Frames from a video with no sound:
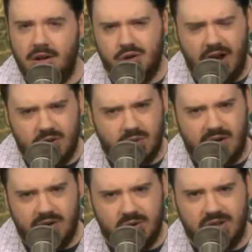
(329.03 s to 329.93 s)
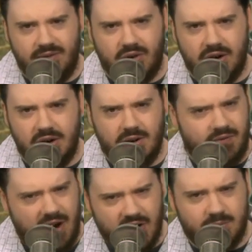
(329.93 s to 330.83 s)
You guys would never use that for
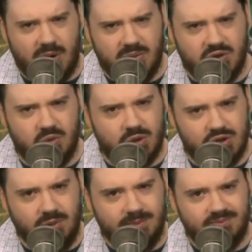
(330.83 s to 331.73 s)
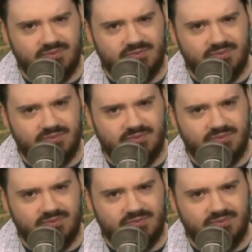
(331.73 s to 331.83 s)
nefarious purposes, would you?